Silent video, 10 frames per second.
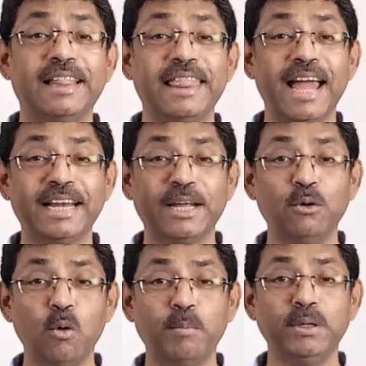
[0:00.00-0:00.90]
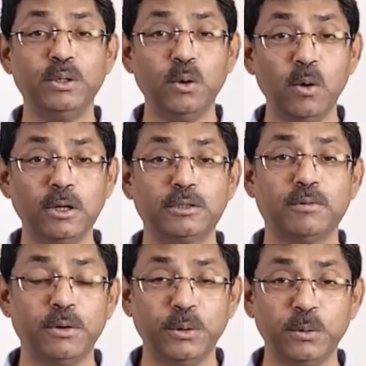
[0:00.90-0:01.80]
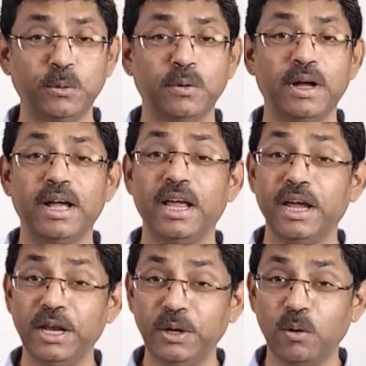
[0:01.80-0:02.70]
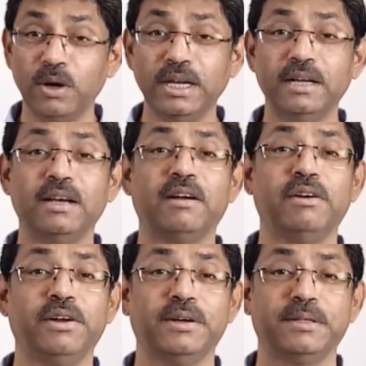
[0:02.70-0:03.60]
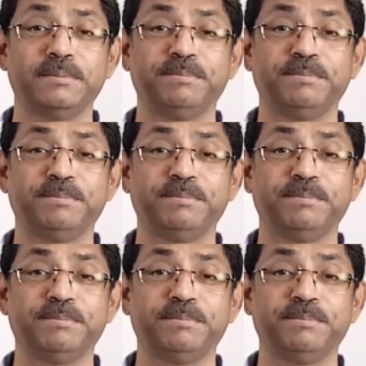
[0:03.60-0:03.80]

that can open doors for you in your legal career.